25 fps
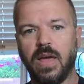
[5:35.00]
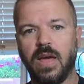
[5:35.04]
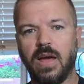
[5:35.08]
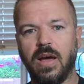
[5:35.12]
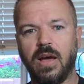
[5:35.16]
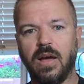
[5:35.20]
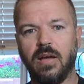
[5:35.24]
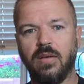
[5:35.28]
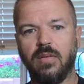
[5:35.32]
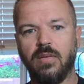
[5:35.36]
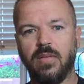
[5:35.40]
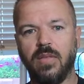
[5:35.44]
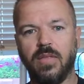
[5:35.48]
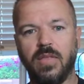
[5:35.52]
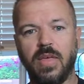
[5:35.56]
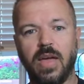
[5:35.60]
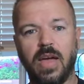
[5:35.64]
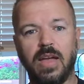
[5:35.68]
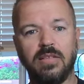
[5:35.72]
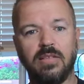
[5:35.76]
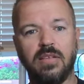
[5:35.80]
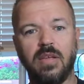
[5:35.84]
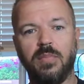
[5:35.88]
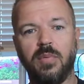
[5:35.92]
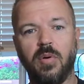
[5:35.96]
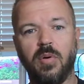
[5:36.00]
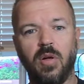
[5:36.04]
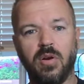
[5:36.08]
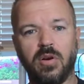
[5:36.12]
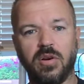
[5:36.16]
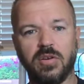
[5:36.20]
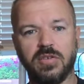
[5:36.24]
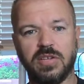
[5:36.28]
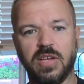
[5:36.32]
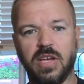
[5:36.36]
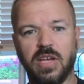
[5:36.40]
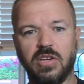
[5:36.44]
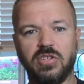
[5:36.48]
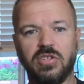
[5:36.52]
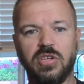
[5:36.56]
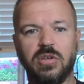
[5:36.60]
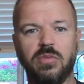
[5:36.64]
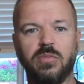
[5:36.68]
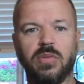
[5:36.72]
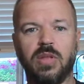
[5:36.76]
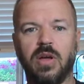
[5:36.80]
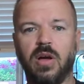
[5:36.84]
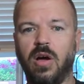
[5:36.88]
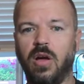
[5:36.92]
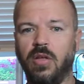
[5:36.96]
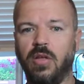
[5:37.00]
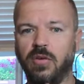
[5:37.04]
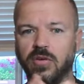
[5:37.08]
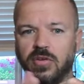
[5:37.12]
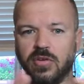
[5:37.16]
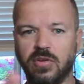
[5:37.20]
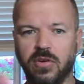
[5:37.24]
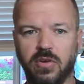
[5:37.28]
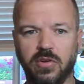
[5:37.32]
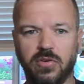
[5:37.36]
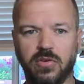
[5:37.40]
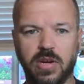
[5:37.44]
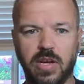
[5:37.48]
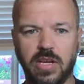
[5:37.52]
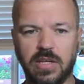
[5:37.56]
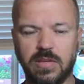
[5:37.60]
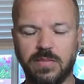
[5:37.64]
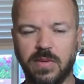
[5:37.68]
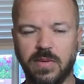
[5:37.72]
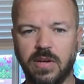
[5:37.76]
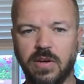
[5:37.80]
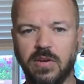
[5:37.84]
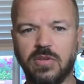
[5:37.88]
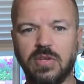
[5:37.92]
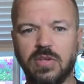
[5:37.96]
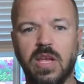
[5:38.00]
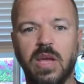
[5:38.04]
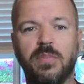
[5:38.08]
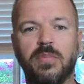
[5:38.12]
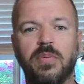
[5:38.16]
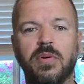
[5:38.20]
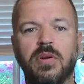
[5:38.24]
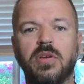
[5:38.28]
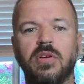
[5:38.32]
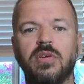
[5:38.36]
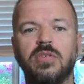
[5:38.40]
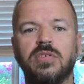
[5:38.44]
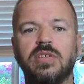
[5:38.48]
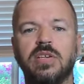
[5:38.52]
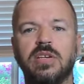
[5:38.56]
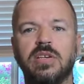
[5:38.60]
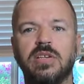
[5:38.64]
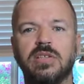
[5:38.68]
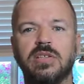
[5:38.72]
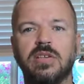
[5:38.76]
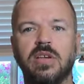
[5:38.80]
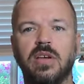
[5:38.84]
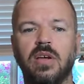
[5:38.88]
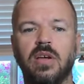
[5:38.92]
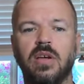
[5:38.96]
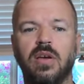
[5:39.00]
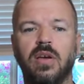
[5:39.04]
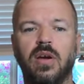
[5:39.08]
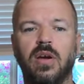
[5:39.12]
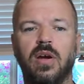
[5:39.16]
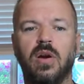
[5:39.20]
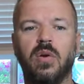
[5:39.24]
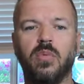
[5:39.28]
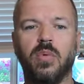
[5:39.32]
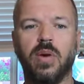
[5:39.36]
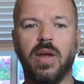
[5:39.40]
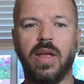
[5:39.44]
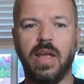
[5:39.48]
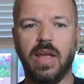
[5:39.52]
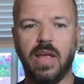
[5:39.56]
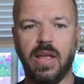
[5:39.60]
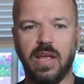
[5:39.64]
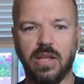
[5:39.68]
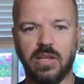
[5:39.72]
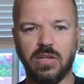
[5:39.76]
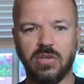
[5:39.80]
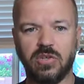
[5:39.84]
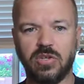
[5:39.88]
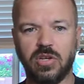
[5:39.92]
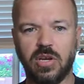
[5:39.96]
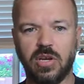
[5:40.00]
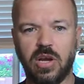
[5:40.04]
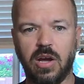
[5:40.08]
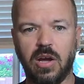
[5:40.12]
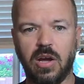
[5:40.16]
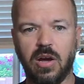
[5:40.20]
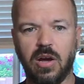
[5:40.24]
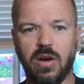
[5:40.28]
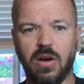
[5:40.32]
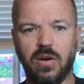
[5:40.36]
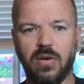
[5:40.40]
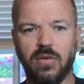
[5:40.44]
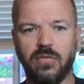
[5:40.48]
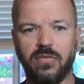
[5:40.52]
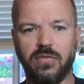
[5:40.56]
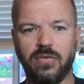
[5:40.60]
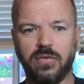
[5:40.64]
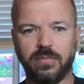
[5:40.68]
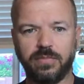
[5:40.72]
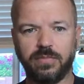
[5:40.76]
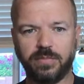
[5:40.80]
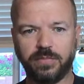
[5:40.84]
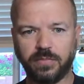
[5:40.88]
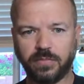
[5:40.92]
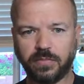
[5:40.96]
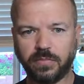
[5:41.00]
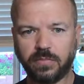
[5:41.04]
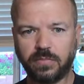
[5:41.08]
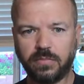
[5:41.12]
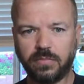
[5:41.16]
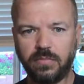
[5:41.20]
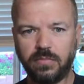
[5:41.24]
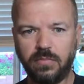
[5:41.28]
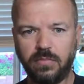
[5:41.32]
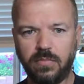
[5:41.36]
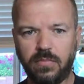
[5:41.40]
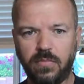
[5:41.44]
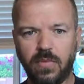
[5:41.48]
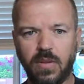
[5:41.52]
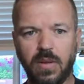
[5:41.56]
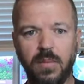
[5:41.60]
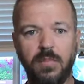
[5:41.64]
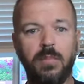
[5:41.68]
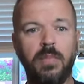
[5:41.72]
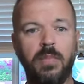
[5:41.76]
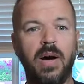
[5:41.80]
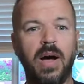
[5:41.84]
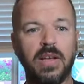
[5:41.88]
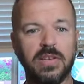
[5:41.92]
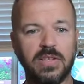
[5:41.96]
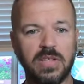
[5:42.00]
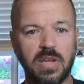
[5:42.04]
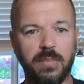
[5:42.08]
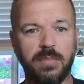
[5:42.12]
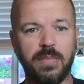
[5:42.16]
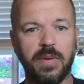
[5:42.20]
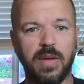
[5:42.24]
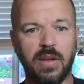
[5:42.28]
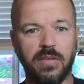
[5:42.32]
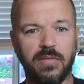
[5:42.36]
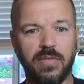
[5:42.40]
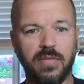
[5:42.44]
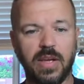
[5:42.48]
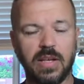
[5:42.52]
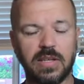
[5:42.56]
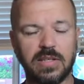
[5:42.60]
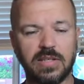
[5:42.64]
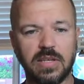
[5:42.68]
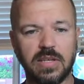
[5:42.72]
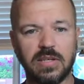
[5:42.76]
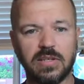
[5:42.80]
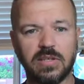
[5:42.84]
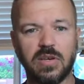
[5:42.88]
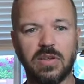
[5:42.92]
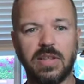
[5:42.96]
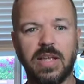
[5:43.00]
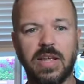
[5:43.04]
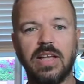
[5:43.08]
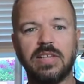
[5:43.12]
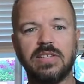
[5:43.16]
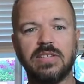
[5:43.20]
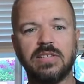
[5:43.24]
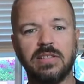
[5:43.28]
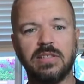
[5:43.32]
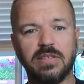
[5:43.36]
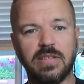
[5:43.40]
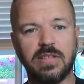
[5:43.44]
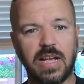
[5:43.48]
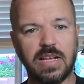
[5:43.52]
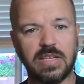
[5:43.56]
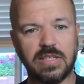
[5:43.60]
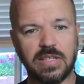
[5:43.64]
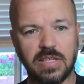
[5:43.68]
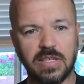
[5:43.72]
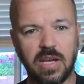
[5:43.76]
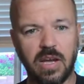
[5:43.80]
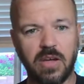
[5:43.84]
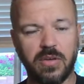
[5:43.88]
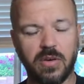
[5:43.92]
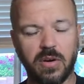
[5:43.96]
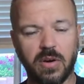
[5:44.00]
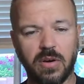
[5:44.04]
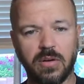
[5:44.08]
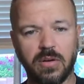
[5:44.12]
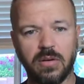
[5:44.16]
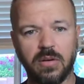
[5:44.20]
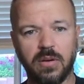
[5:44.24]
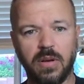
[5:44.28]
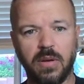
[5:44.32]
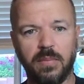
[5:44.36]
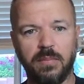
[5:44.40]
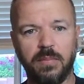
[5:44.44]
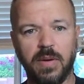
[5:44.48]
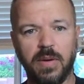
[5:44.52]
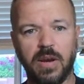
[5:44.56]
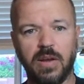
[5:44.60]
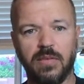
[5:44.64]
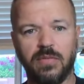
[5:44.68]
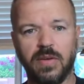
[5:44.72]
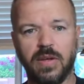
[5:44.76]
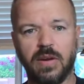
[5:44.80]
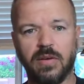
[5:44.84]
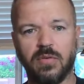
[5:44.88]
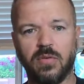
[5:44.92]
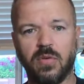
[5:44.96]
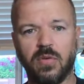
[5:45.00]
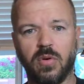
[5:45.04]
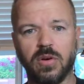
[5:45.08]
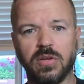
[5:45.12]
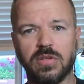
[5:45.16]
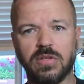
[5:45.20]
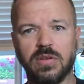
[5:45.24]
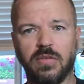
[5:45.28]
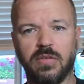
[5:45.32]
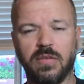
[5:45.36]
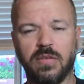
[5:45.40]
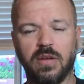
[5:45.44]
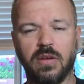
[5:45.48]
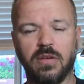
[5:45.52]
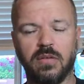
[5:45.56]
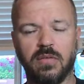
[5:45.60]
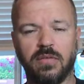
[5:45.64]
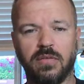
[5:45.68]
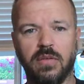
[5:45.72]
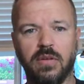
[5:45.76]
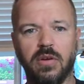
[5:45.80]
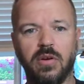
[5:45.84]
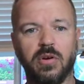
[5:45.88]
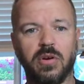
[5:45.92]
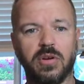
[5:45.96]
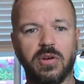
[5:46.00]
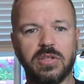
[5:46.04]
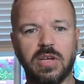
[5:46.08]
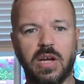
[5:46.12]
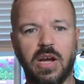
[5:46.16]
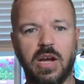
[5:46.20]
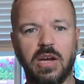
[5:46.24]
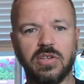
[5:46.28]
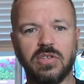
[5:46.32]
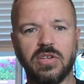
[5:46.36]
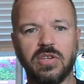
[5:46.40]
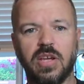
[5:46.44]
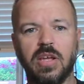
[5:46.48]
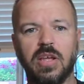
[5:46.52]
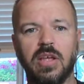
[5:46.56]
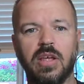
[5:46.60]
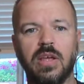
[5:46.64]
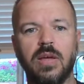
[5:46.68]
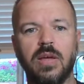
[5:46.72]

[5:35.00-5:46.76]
that depolarization with all those neurotransmitters, it produces a range of positive benefits. So that's the other benefit, of course, of the neurassage.